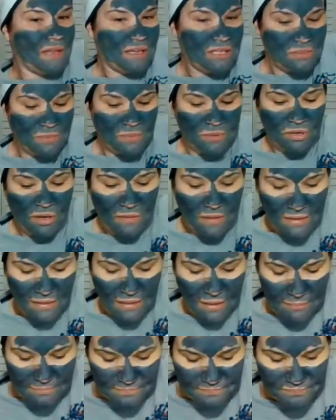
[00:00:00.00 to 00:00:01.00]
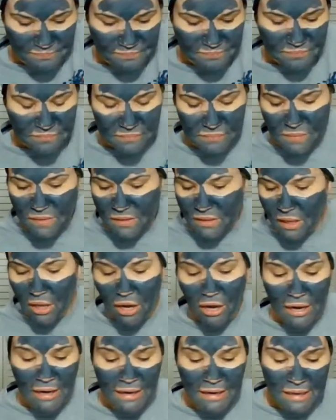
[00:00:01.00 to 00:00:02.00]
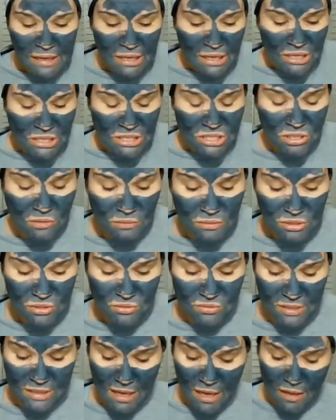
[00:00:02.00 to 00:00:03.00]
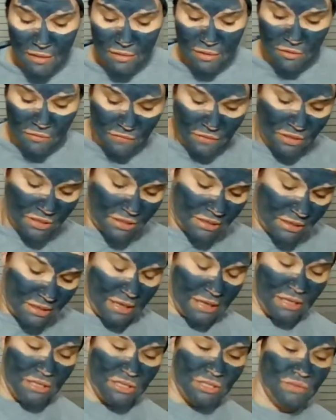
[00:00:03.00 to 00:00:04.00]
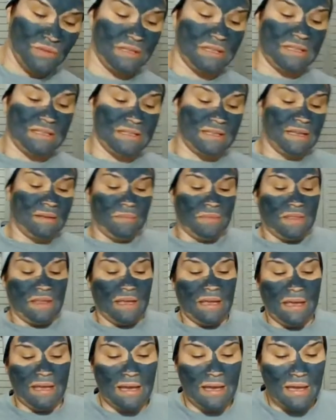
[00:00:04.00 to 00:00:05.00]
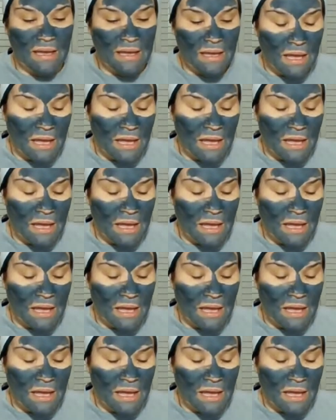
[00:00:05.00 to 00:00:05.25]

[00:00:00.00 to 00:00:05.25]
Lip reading: I just put it on like that. All right, so I will do the other foot, doing the same thing.